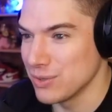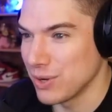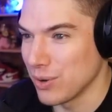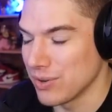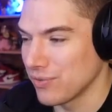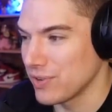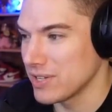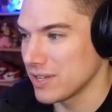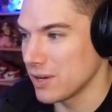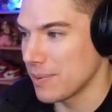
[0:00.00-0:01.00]
golden
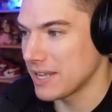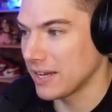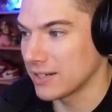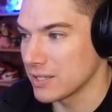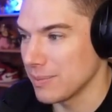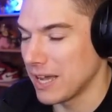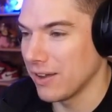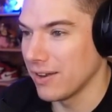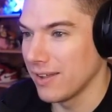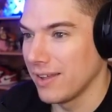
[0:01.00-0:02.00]
Frieza that nobody cares
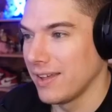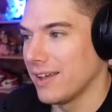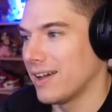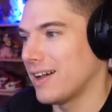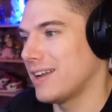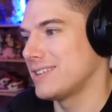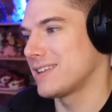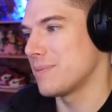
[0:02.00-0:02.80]
about. Oh, it is gonna